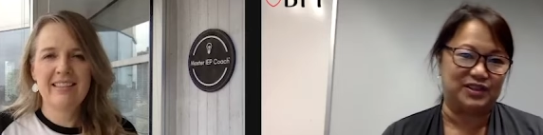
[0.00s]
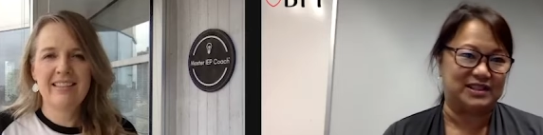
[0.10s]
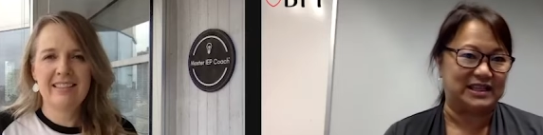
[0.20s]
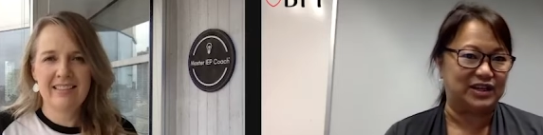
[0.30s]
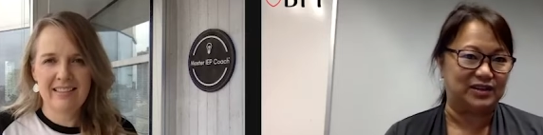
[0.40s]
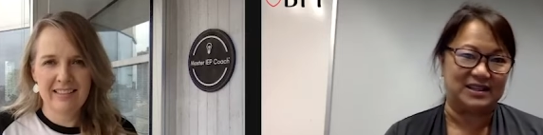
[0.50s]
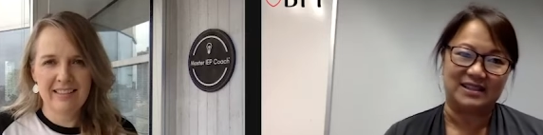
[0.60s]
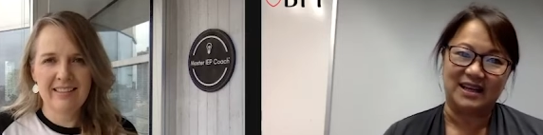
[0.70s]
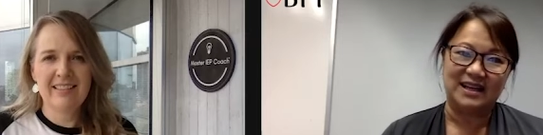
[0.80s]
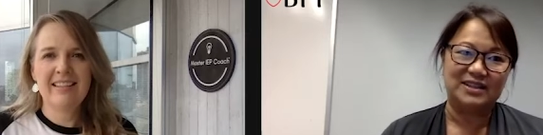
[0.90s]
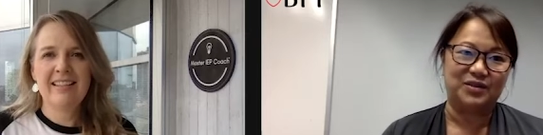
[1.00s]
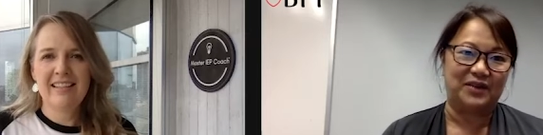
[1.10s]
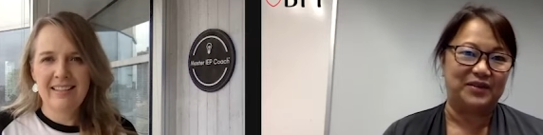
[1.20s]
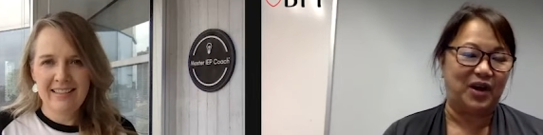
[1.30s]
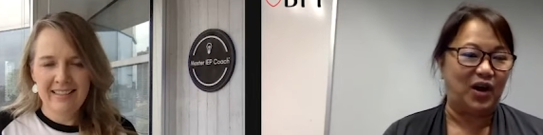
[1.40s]
Speaker 1: versus synchronous, so
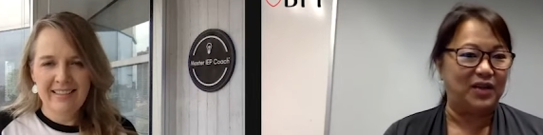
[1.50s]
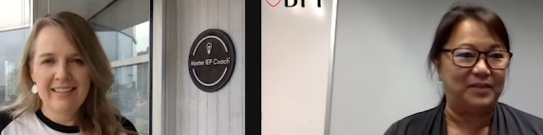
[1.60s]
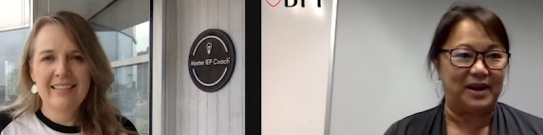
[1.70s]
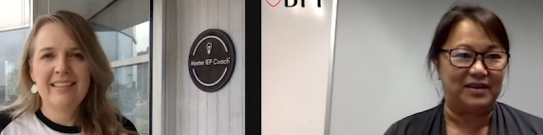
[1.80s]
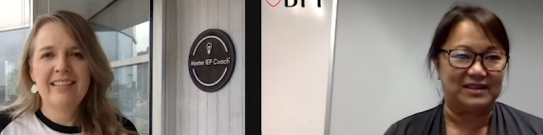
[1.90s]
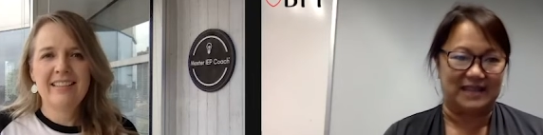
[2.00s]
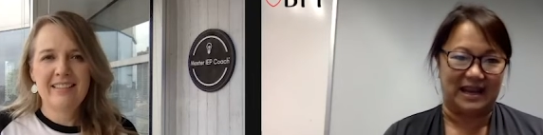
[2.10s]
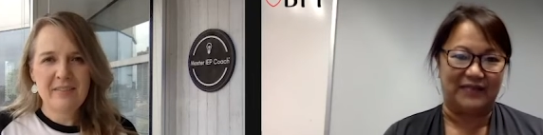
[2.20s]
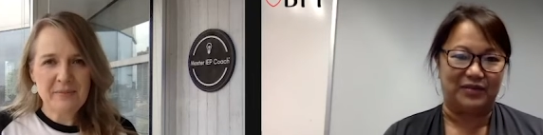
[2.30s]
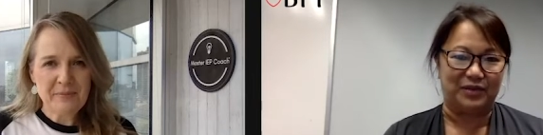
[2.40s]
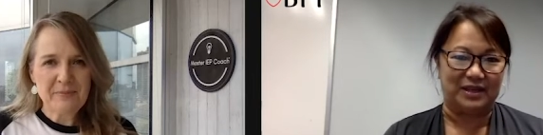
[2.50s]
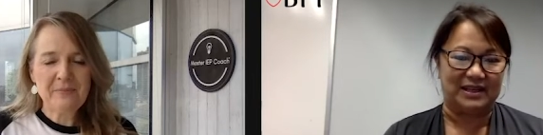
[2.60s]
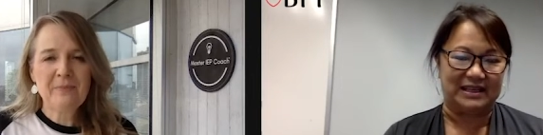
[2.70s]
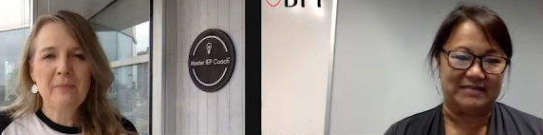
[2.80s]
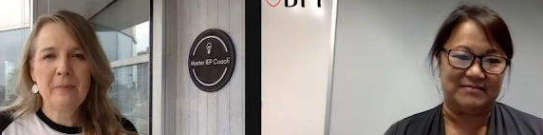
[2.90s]
all parents can have a
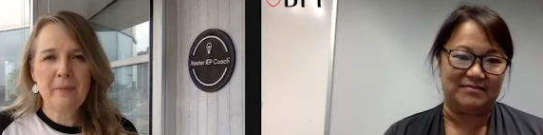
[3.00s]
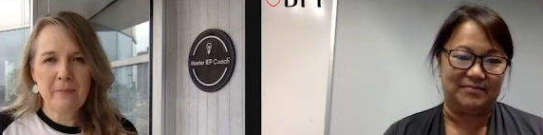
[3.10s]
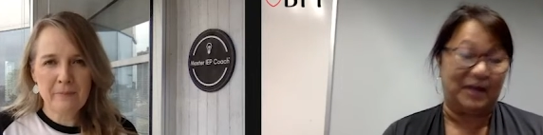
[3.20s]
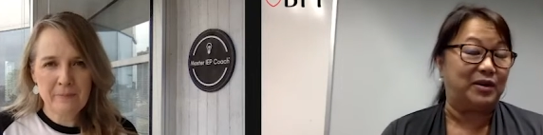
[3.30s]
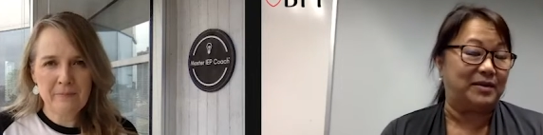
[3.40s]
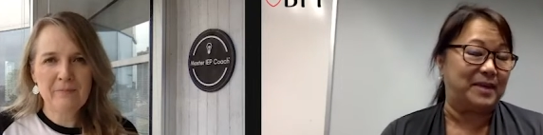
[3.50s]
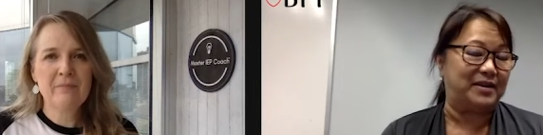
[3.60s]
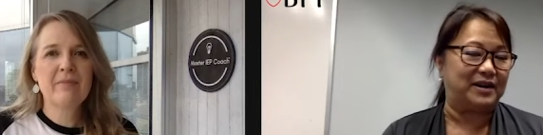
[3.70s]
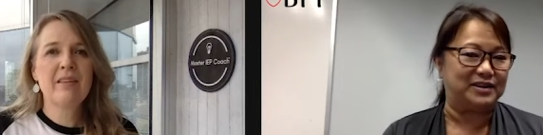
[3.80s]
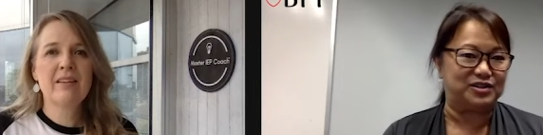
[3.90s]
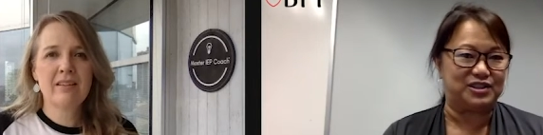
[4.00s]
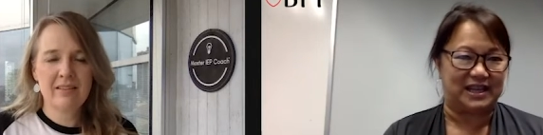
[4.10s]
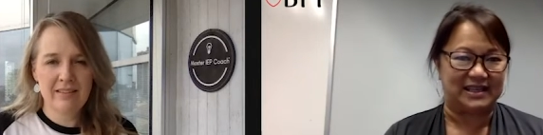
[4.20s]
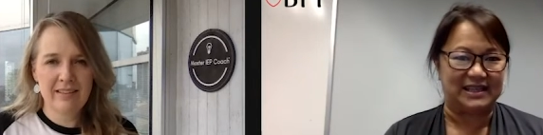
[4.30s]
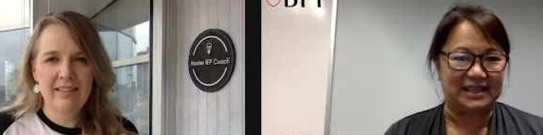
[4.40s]
really, or a better
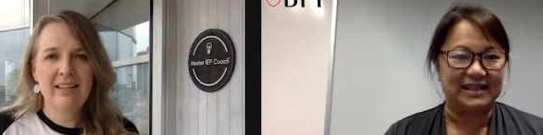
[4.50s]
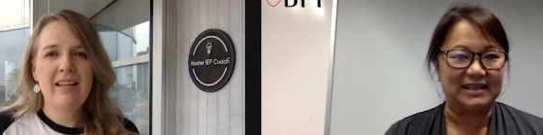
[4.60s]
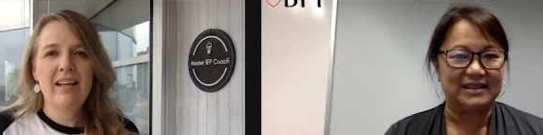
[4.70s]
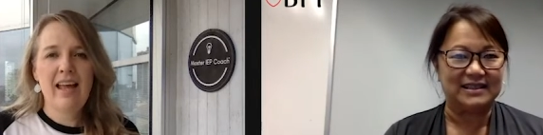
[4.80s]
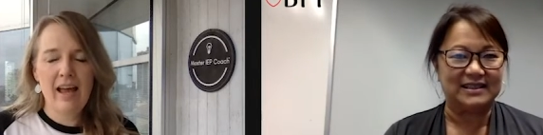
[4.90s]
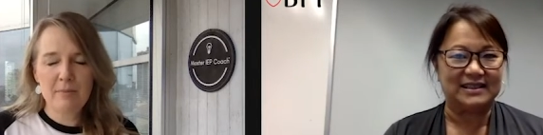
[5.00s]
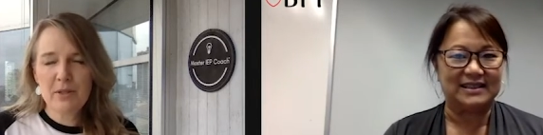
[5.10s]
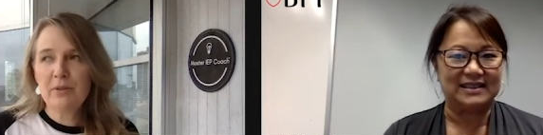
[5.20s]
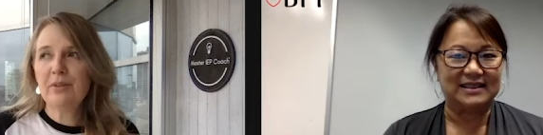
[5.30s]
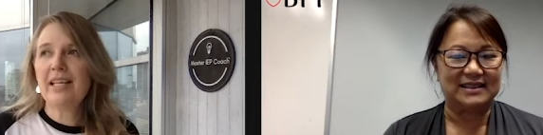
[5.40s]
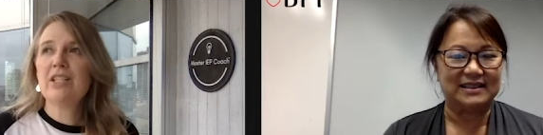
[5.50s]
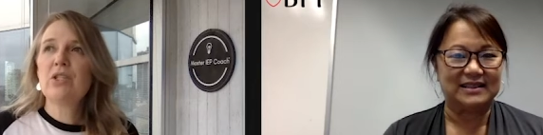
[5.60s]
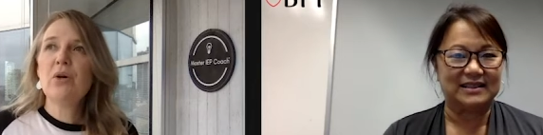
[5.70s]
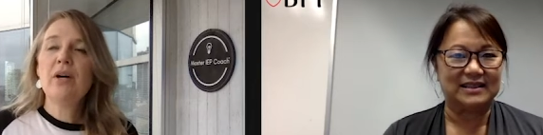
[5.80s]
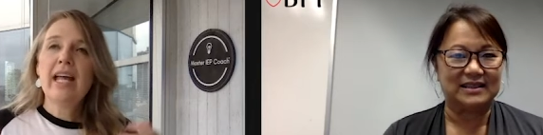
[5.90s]
understanding. Absolutely.
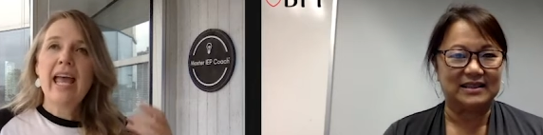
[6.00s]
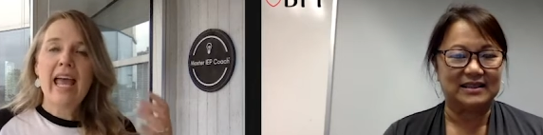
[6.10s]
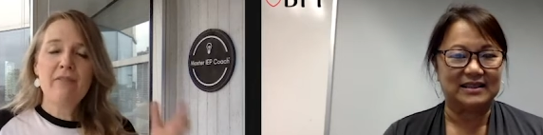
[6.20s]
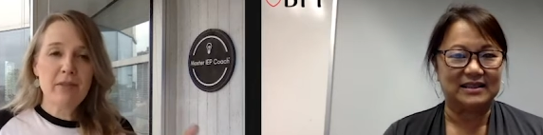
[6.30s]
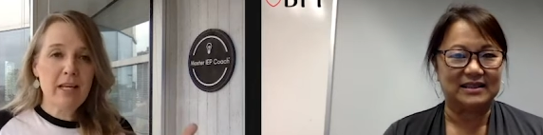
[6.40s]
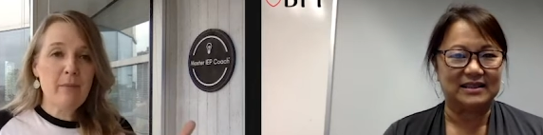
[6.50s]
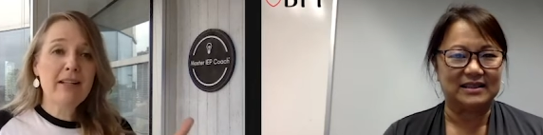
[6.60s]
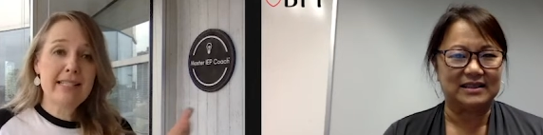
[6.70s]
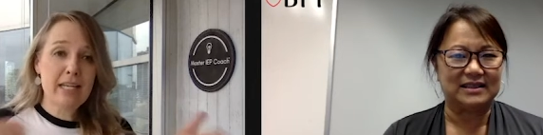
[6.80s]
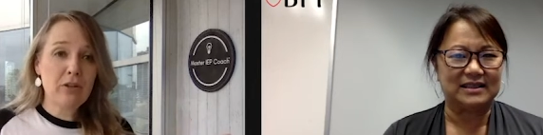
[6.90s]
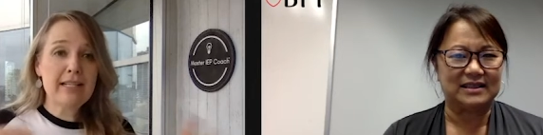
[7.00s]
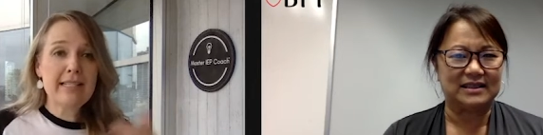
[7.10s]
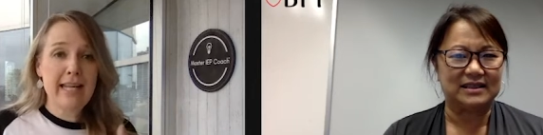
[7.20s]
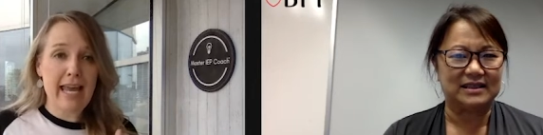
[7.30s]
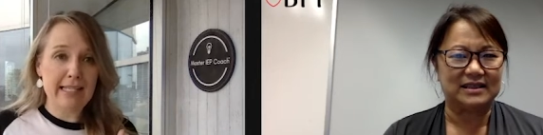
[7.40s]
Speaker 2: So if you think about synchronous
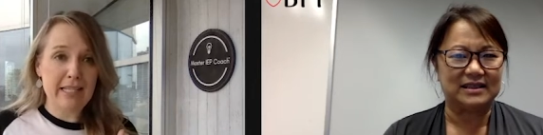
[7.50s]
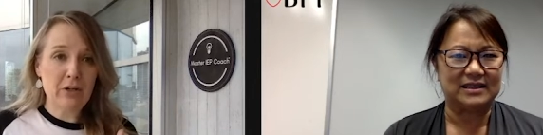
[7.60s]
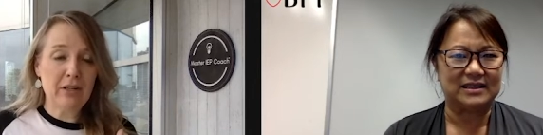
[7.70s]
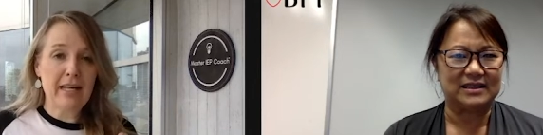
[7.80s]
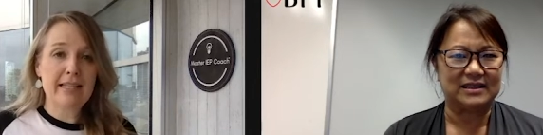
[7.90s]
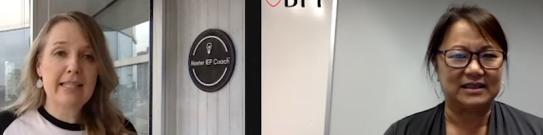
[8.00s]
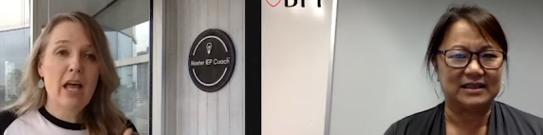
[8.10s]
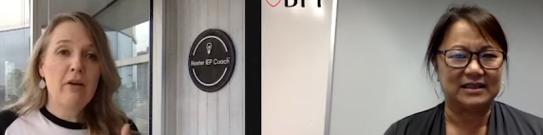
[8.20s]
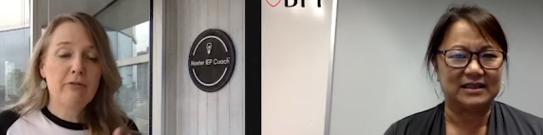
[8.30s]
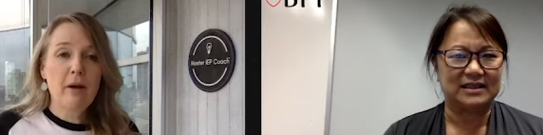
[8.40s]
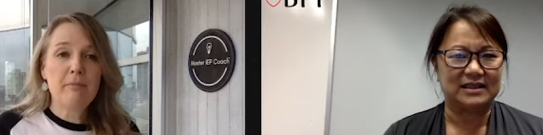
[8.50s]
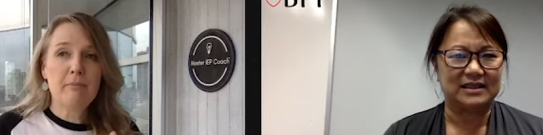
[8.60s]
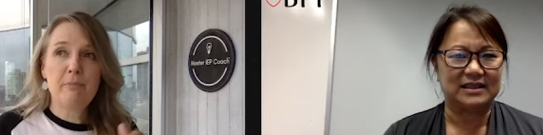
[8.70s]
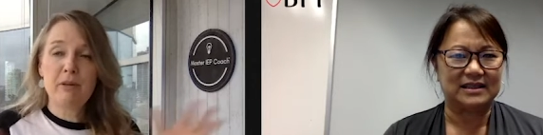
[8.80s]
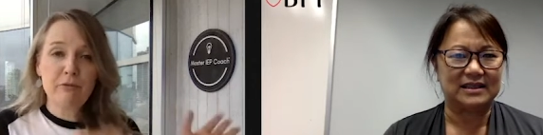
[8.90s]
and asynchronous
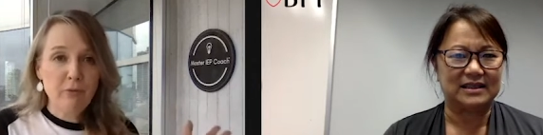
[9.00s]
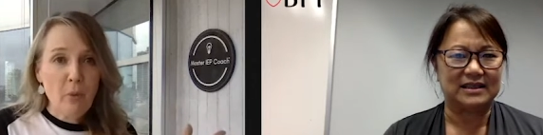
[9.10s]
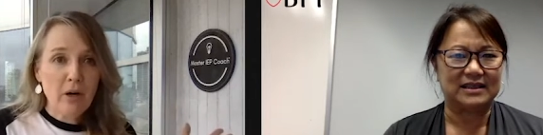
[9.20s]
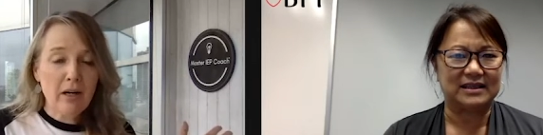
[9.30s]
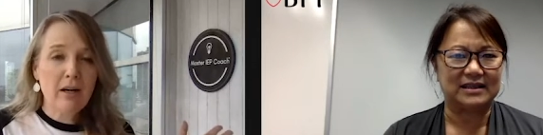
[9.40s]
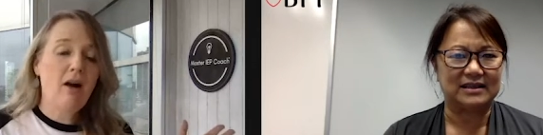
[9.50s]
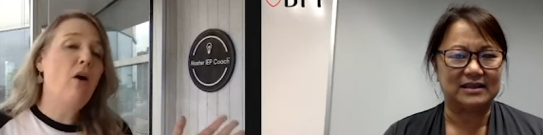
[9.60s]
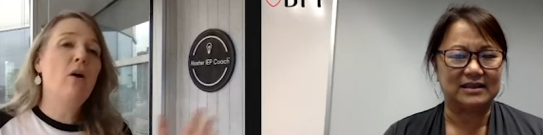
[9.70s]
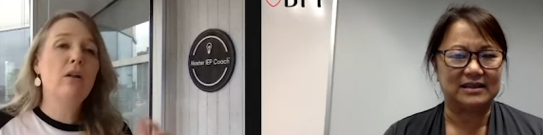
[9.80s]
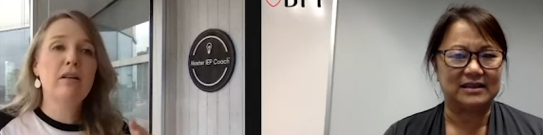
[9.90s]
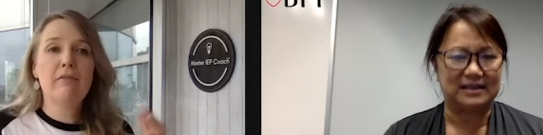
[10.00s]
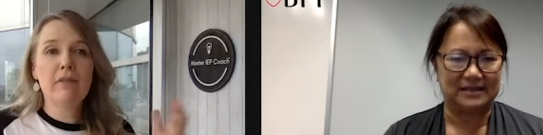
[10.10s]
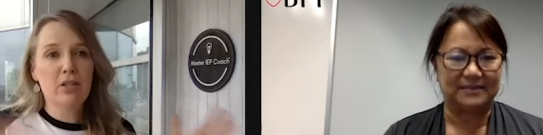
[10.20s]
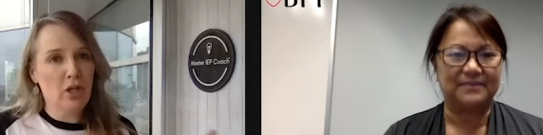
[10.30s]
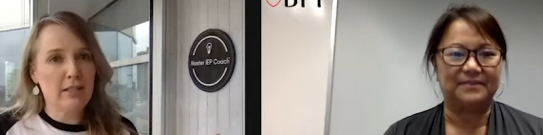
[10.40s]
from before all of
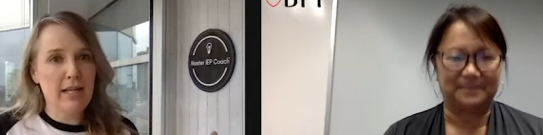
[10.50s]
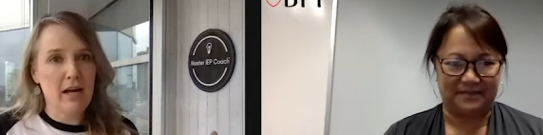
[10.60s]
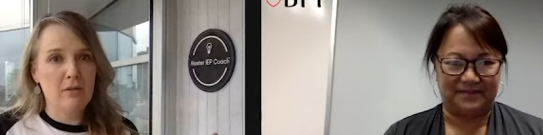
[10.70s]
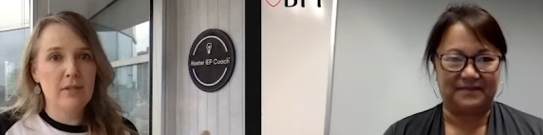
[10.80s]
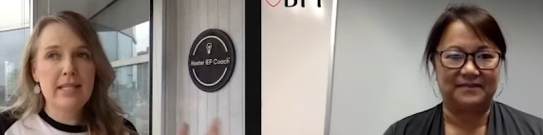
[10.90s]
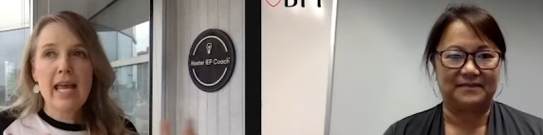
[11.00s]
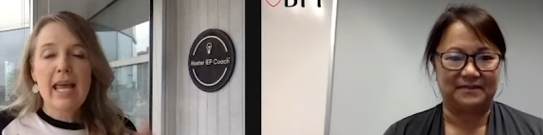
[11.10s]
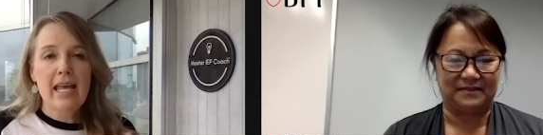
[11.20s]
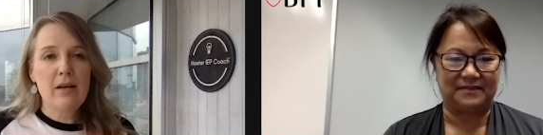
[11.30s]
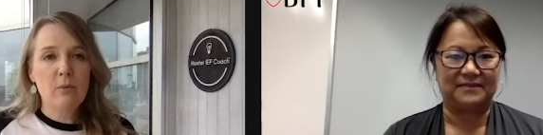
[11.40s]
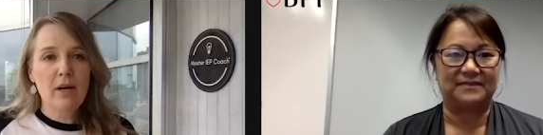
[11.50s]
the shutdowns, it